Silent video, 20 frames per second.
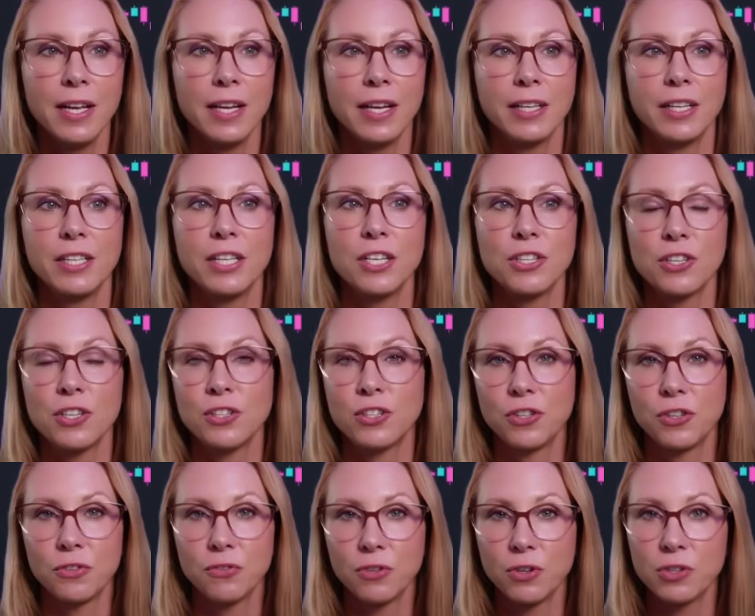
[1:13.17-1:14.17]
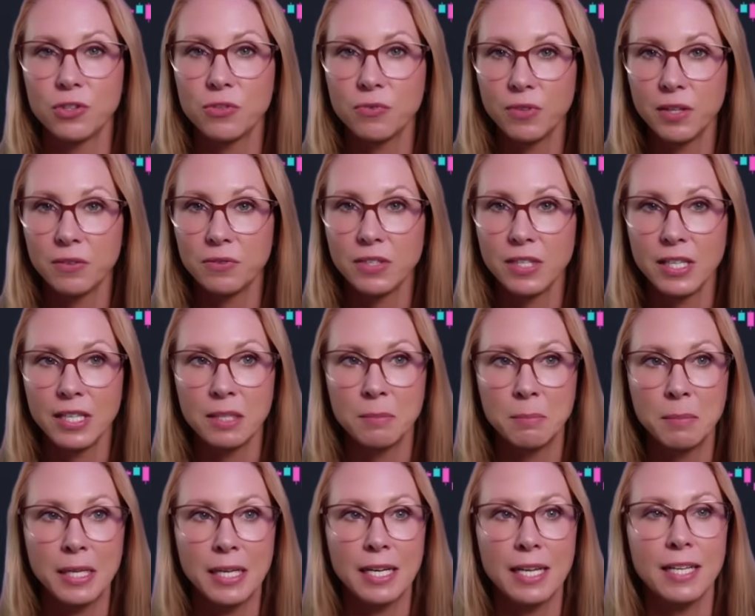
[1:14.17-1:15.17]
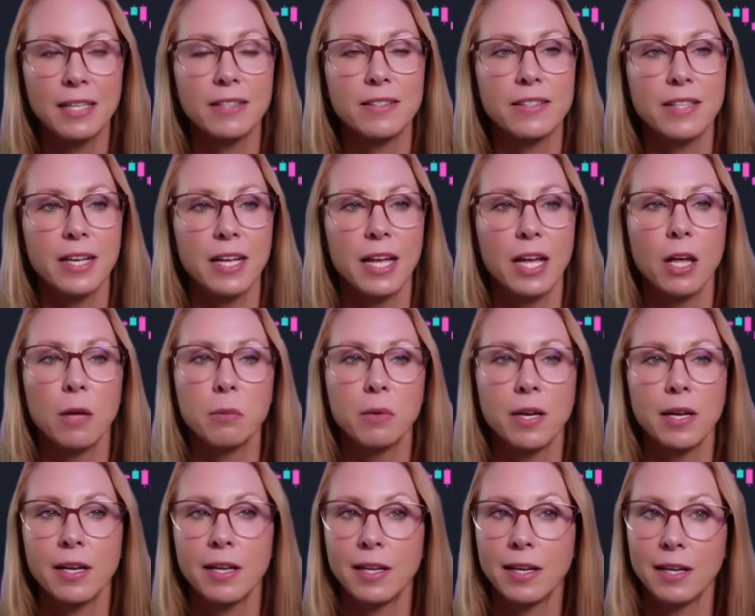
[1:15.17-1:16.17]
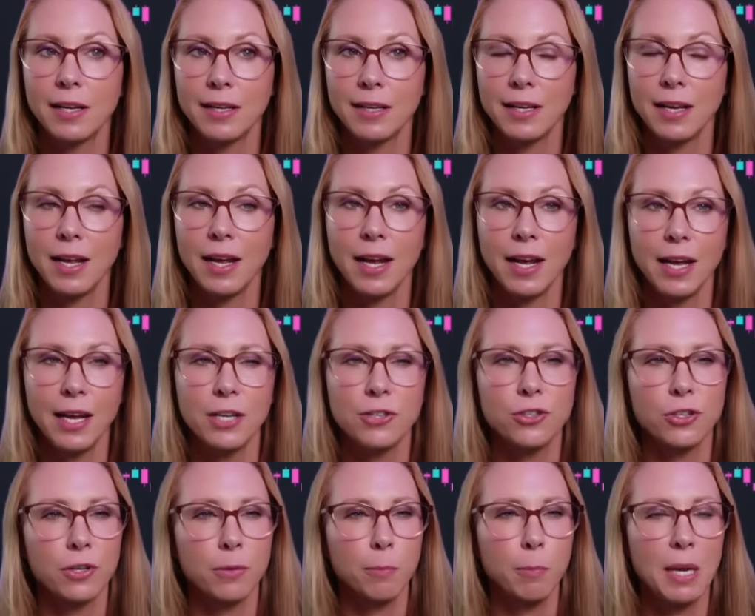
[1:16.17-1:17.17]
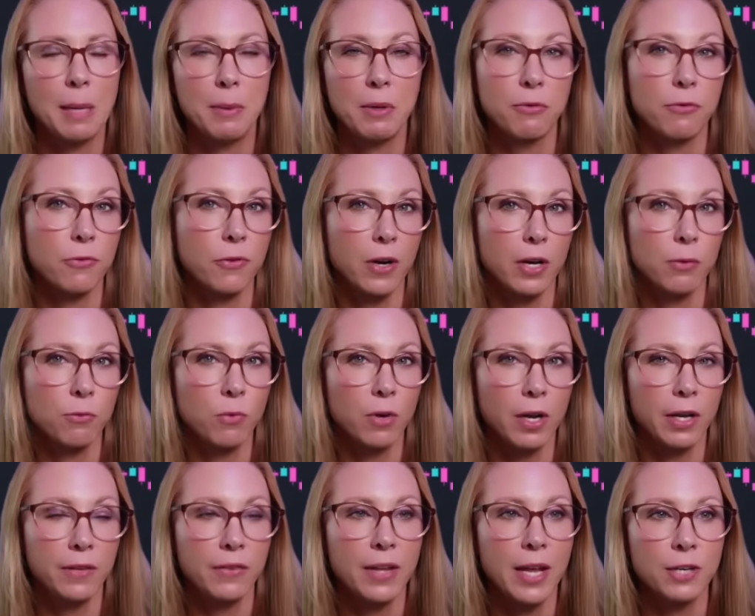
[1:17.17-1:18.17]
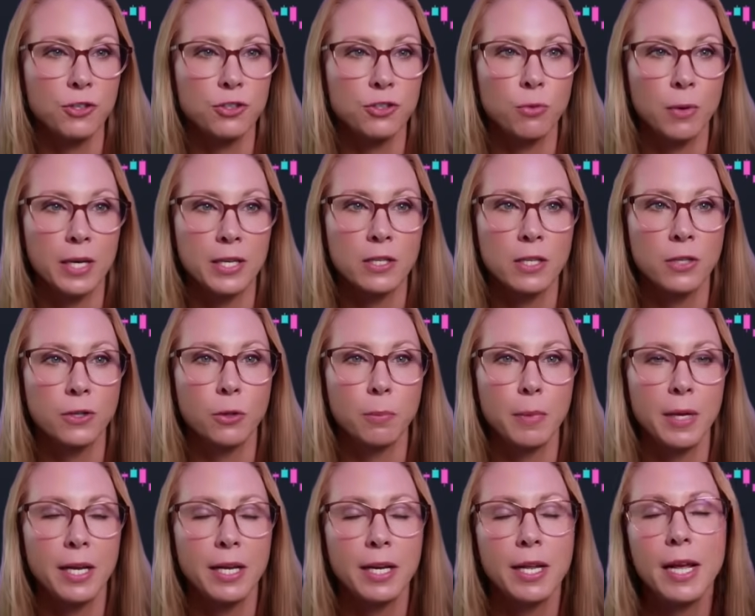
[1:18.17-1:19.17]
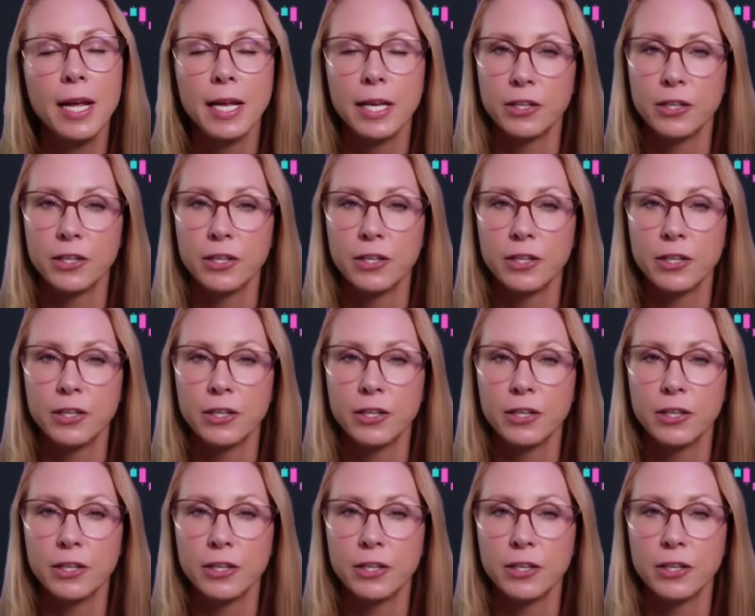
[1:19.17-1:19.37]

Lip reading: in addition to the first 15-minute to help kind of get an edge or maybe front run that trend a little bit,